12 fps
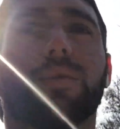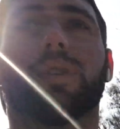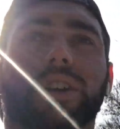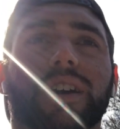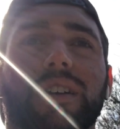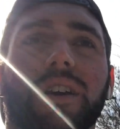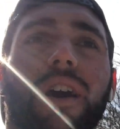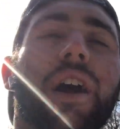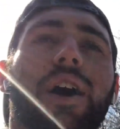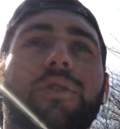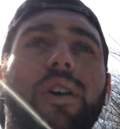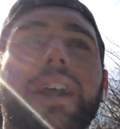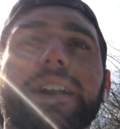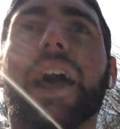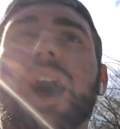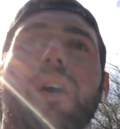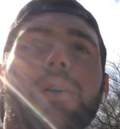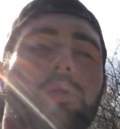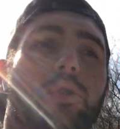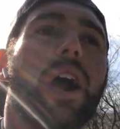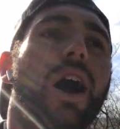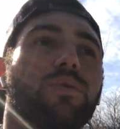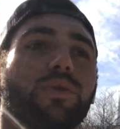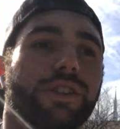to one eighty. Right now I'm
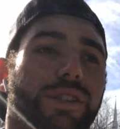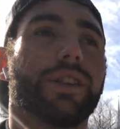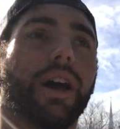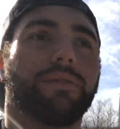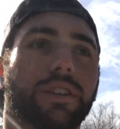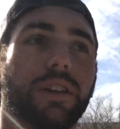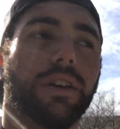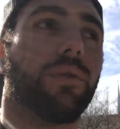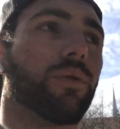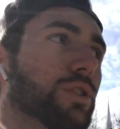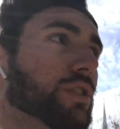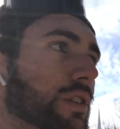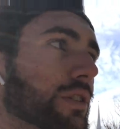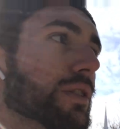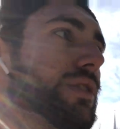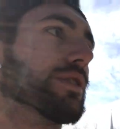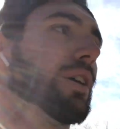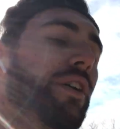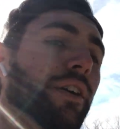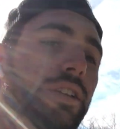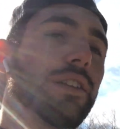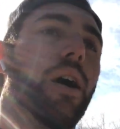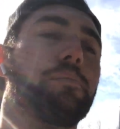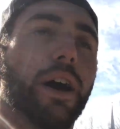around one seventy, which is
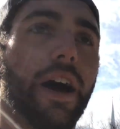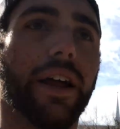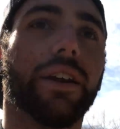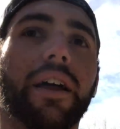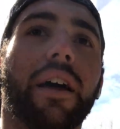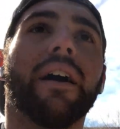like not bad.